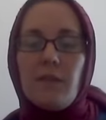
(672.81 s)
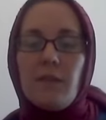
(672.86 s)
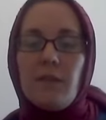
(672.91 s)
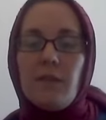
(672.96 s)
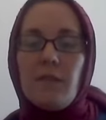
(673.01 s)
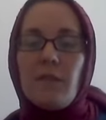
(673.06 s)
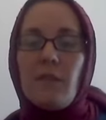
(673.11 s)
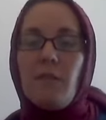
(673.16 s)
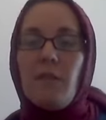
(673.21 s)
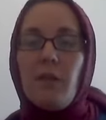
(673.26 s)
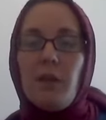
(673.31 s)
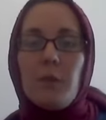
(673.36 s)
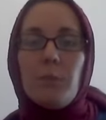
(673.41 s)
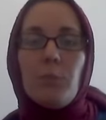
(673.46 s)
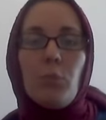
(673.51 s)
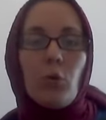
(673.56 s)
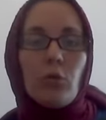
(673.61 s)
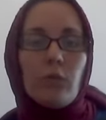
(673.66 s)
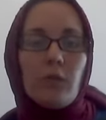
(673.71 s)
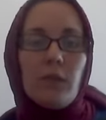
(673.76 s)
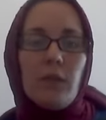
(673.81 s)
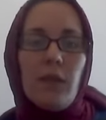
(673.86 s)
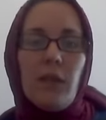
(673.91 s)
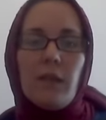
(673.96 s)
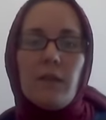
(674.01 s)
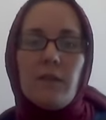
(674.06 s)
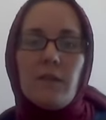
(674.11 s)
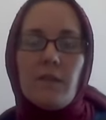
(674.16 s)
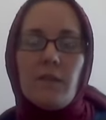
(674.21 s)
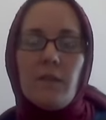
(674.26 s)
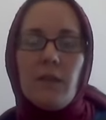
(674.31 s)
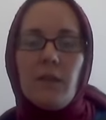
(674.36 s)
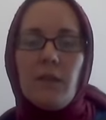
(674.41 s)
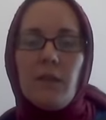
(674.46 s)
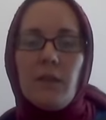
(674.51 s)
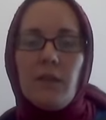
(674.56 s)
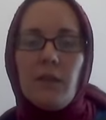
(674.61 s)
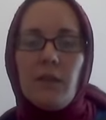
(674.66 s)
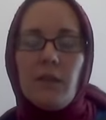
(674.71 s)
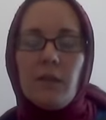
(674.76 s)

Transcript: is a very important legacy